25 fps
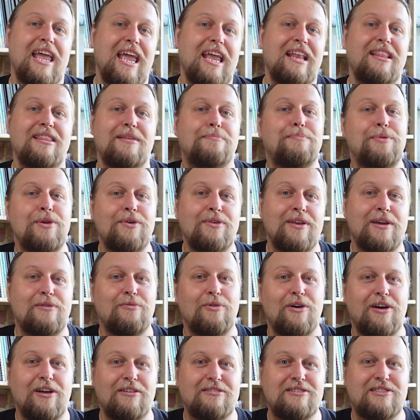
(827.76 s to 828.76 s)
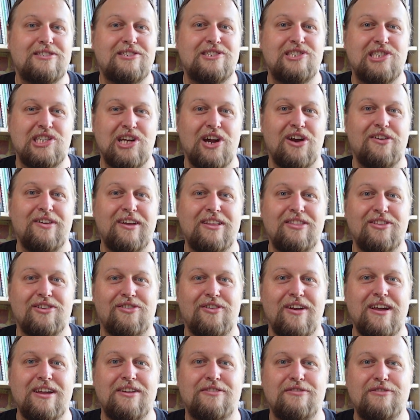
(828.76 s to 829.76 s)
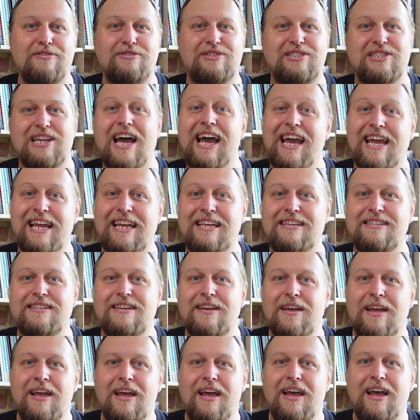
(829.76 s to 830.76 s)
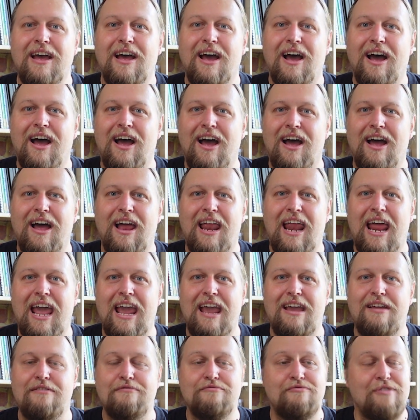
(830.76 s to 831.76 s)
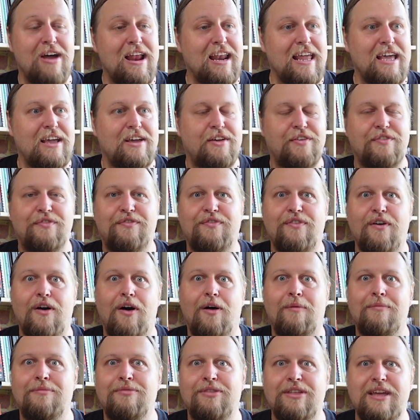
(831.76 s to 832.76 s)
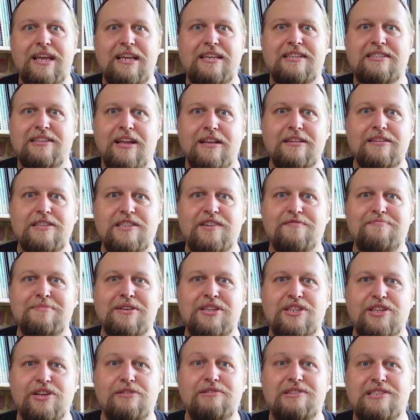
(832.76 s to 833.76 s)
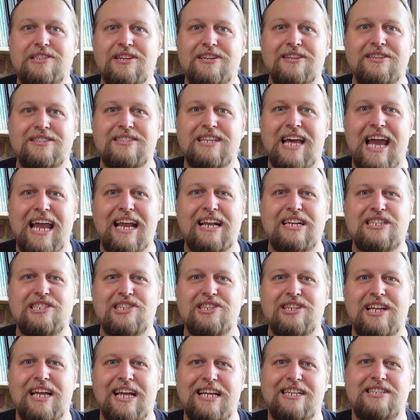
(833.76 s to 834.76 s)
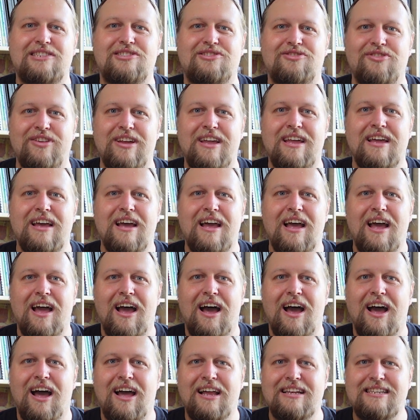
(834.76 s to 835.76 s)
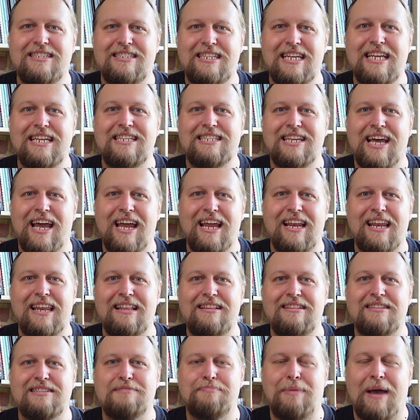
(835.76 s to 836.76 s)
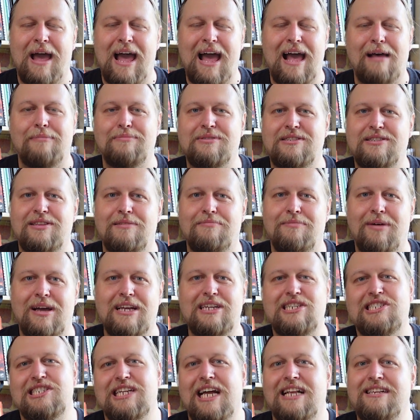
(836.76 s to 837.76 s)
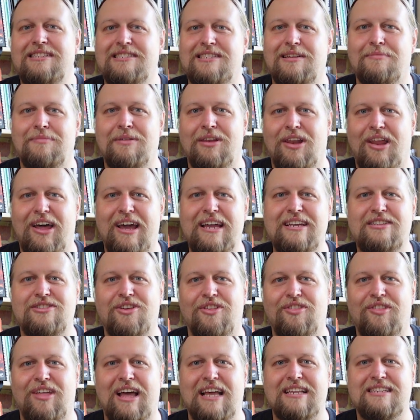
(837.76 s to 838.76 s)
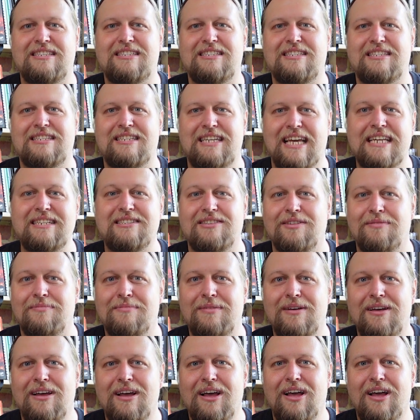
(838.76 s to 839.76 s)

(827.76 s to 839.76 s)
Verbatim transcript: in the Punic worlds during the Great Crusade. A relic from the Sons of Medusa's ancient history, details perhaps that might shed some light on that schism